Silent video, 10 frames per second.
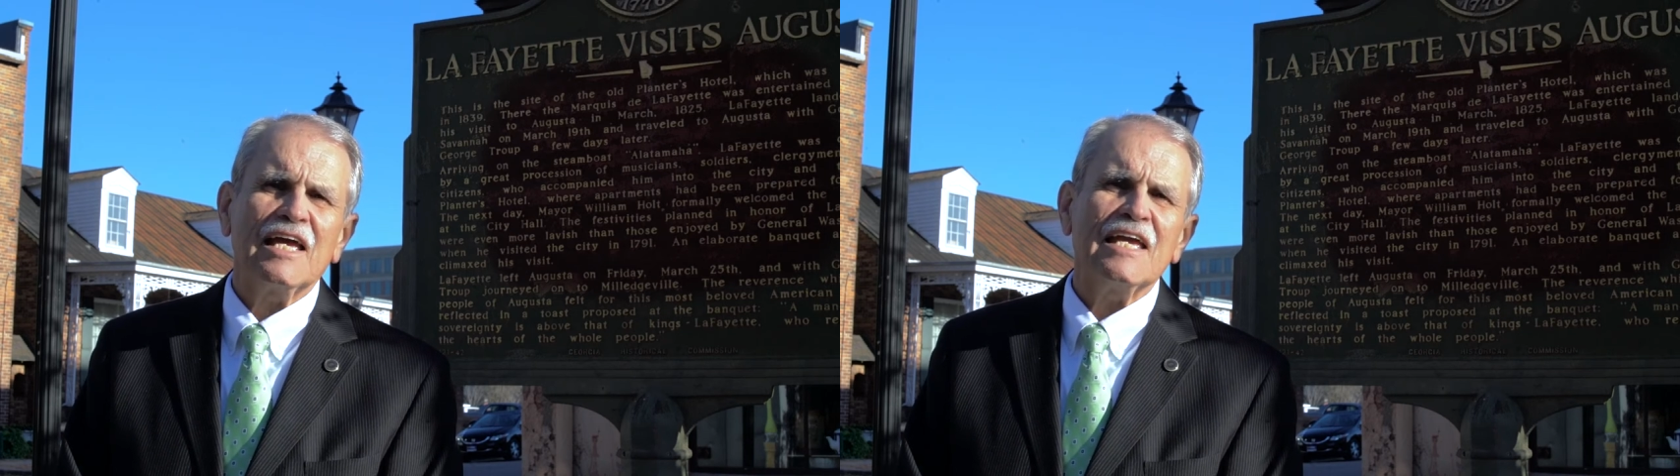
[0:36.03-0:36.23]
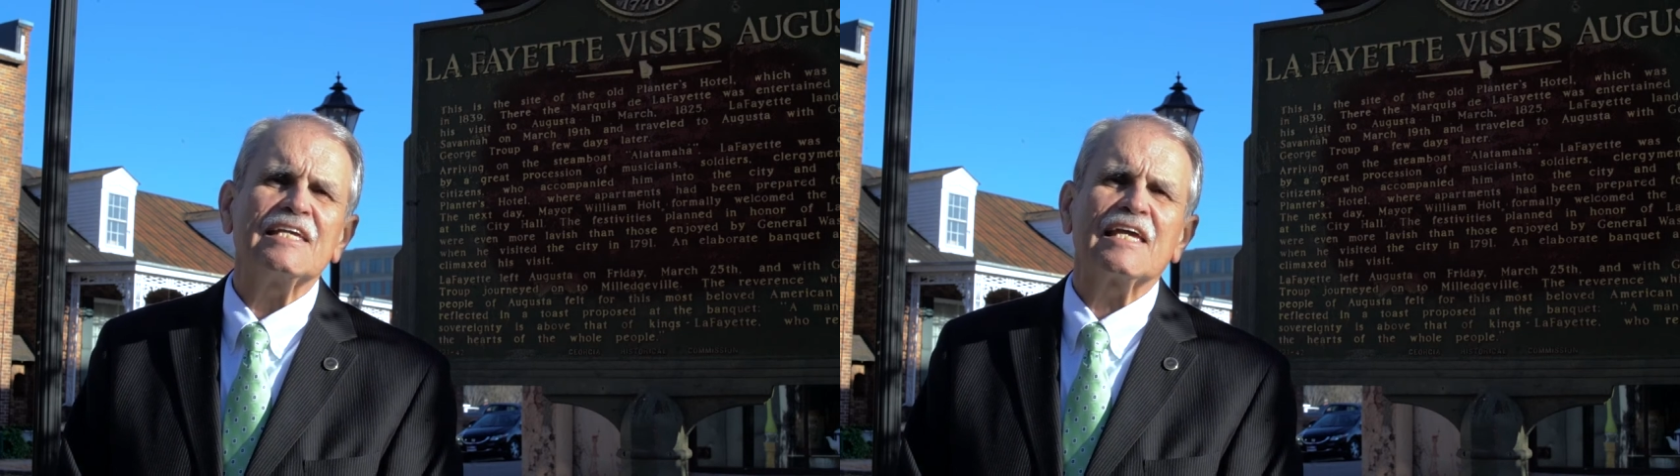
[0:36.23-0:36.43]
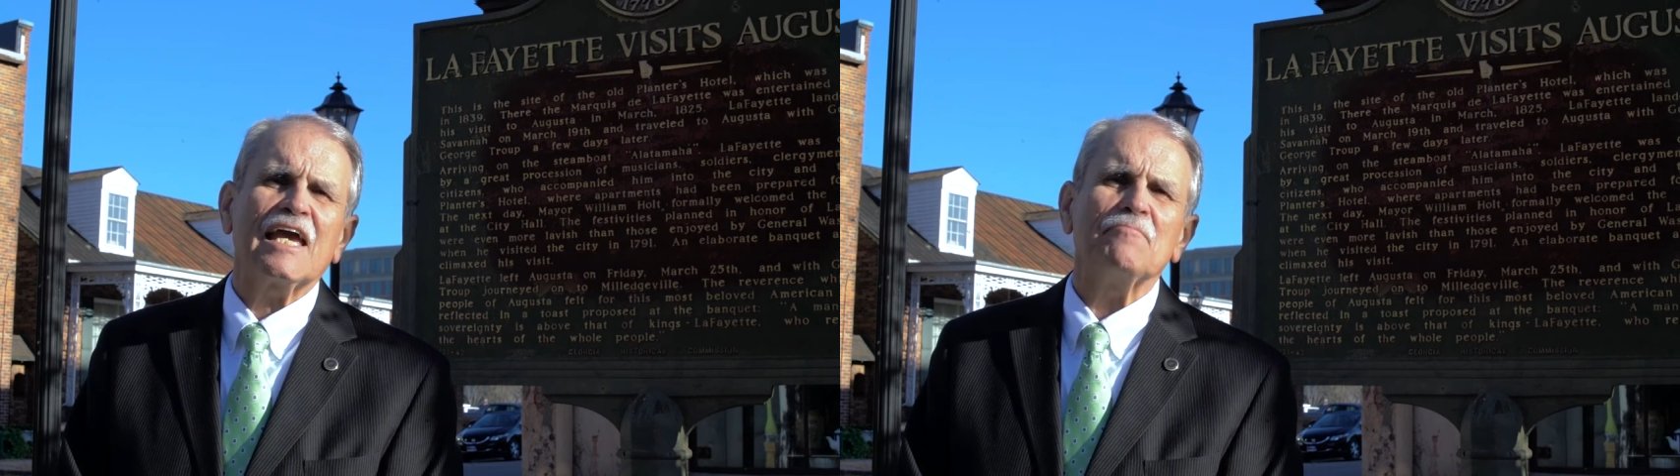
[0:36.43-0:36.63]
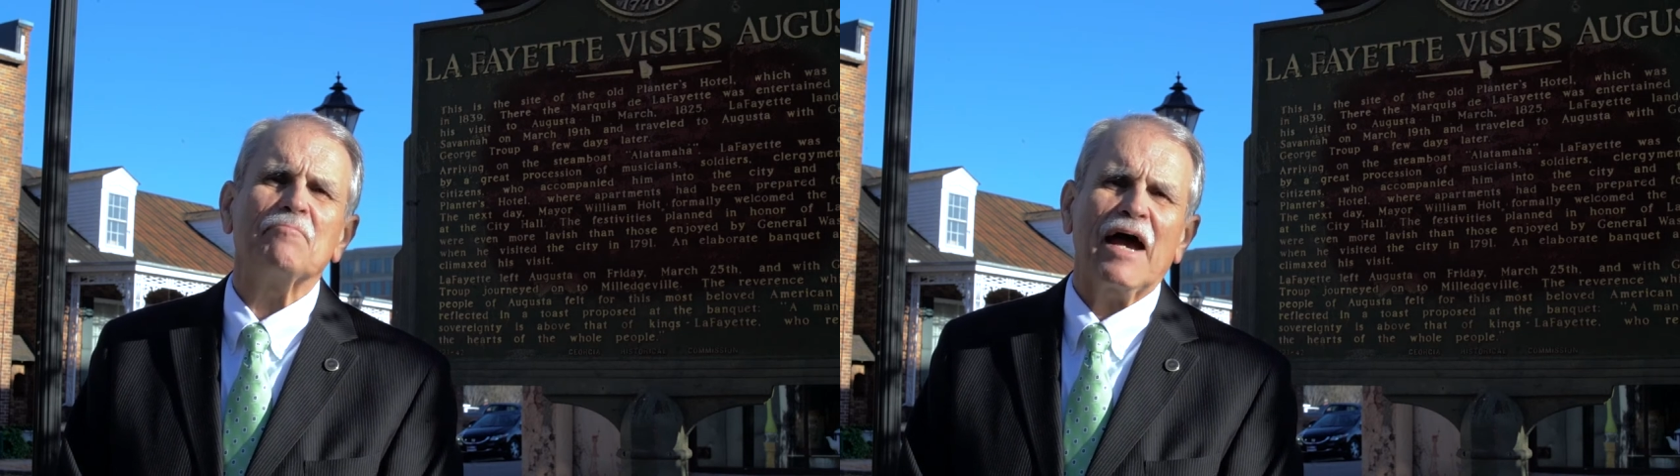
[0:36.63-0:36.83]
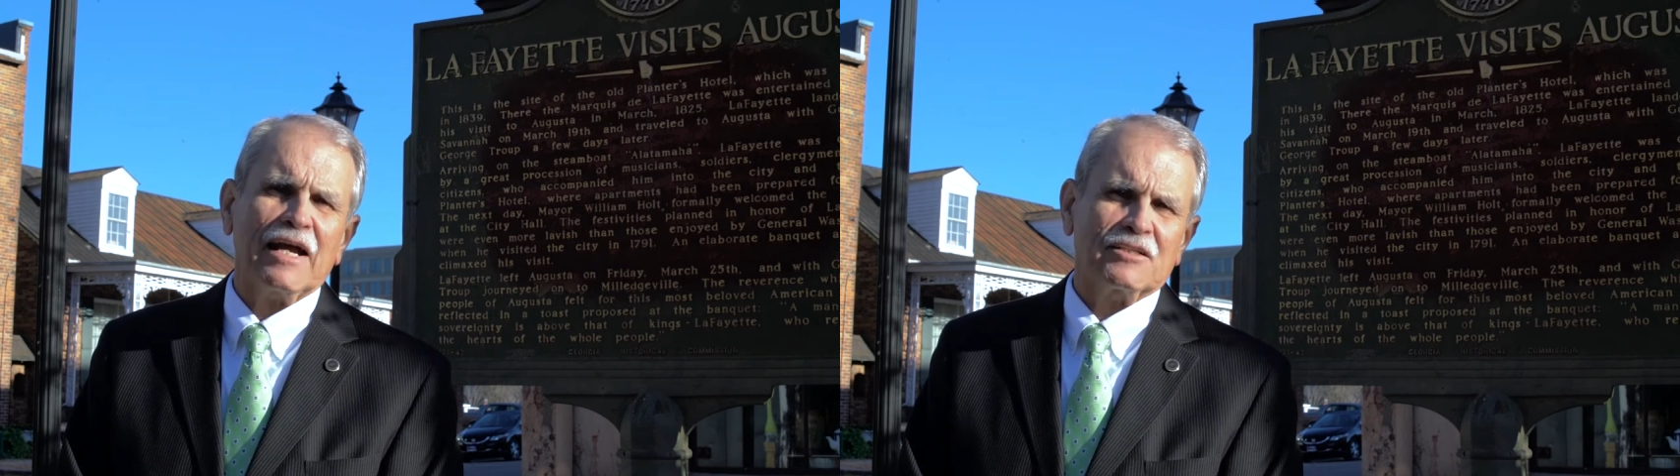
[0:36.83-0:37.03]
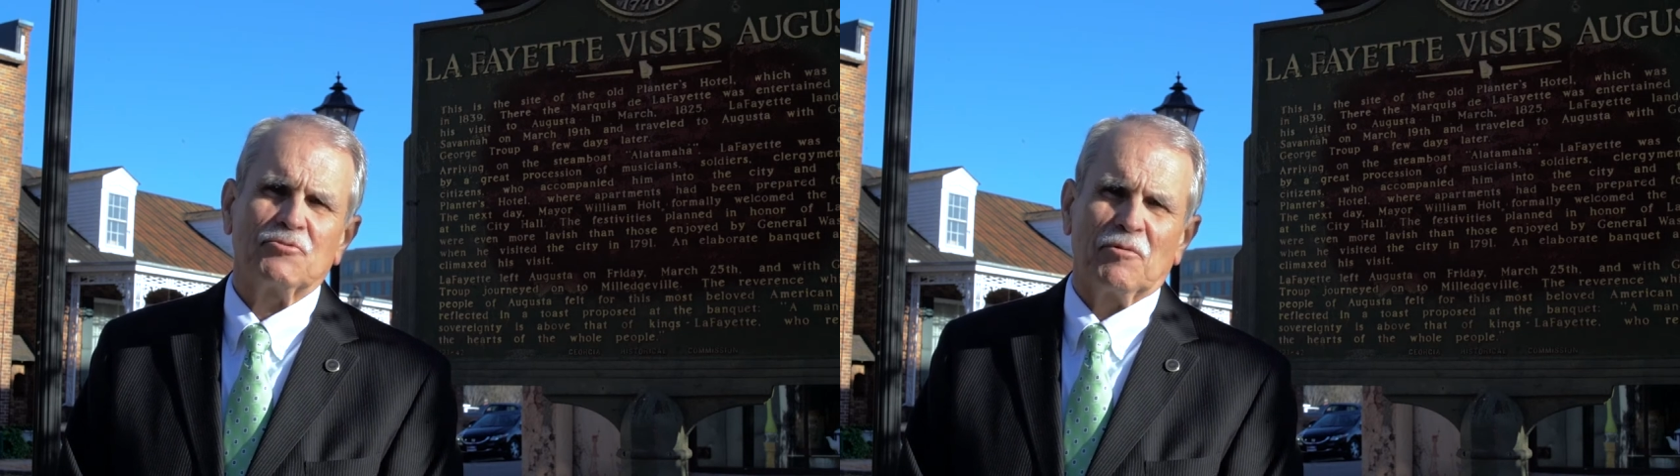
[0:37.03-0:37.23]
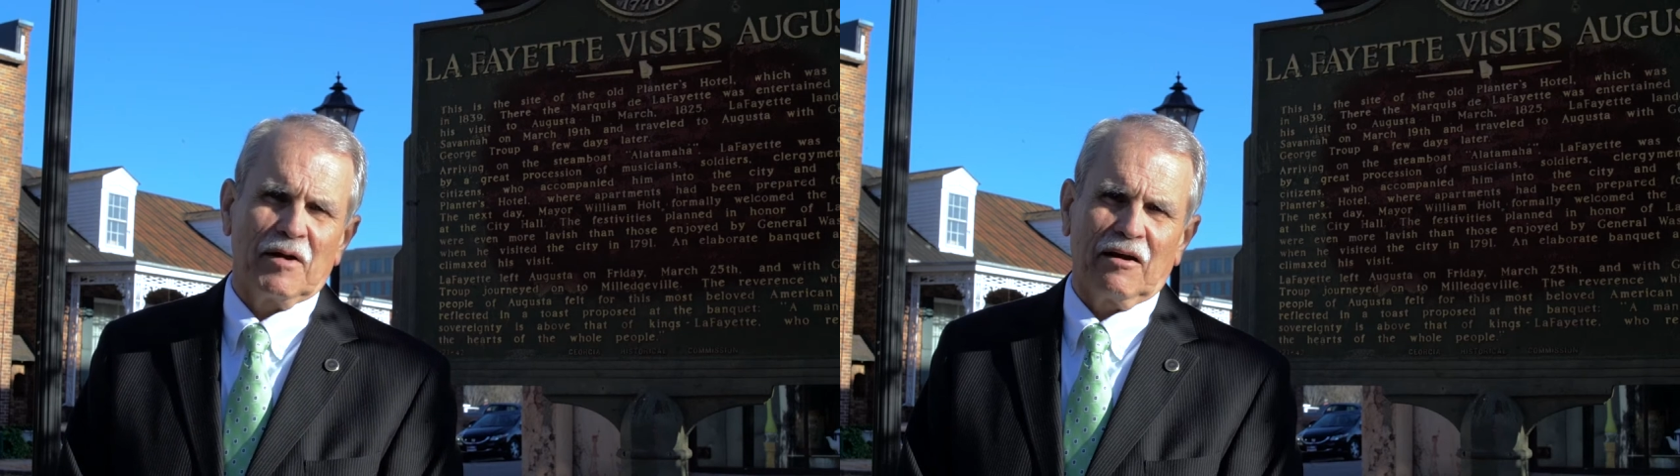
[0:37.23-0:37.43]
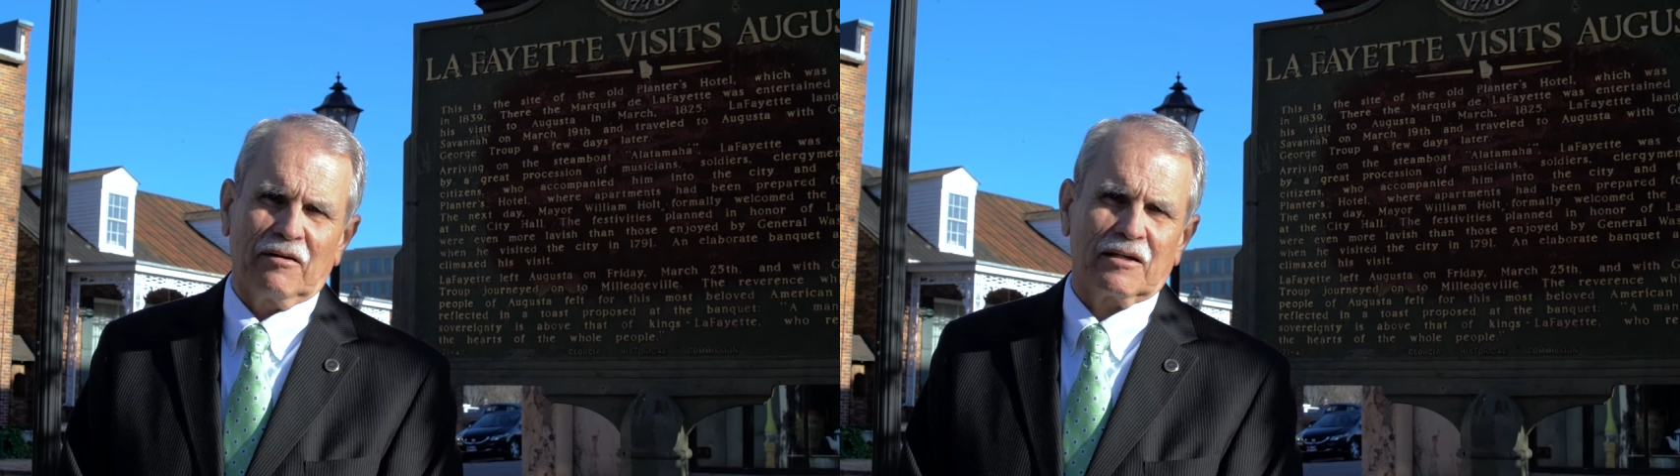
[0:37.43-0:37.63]
he came back to
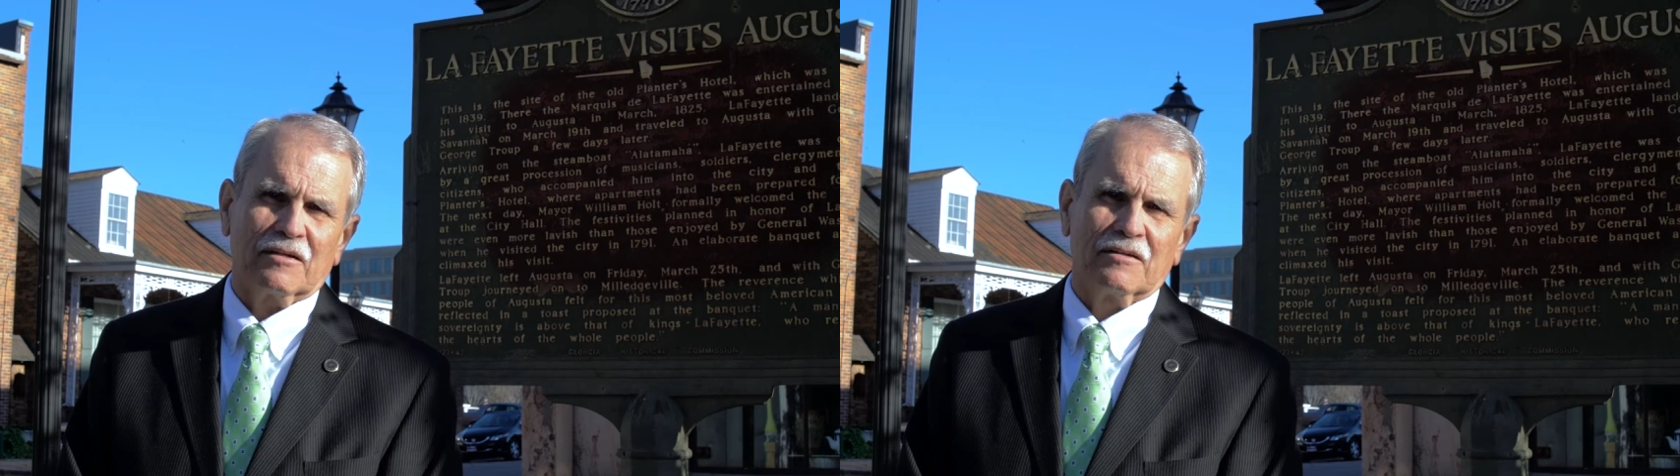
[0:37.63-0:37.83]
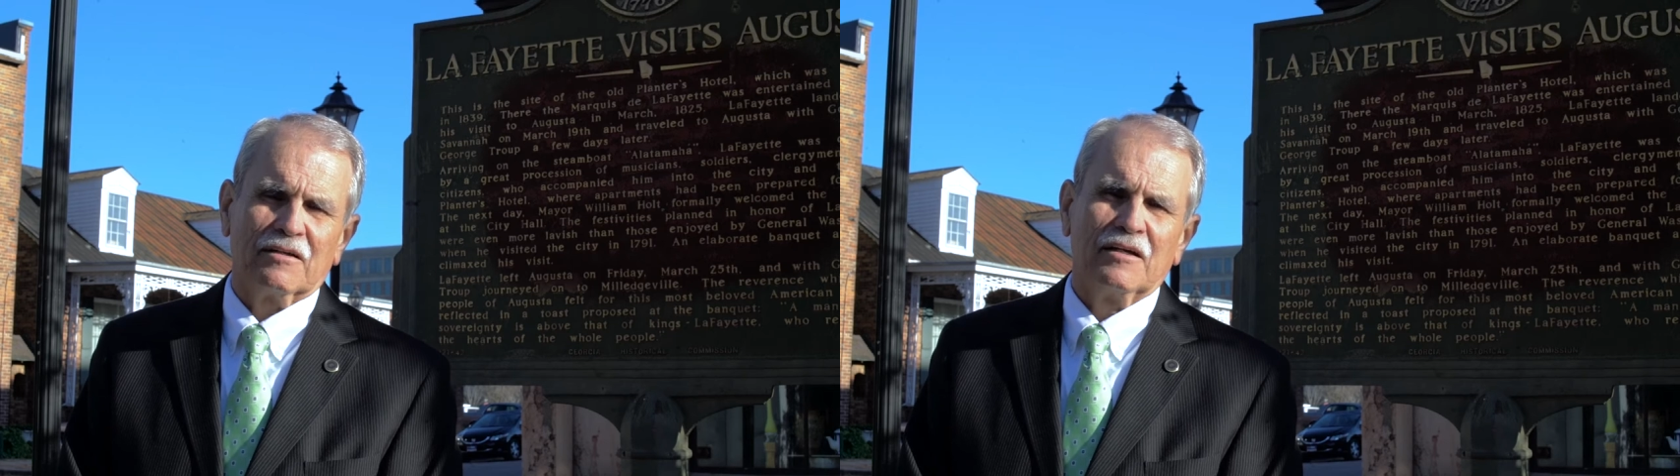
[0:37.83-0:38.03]
America,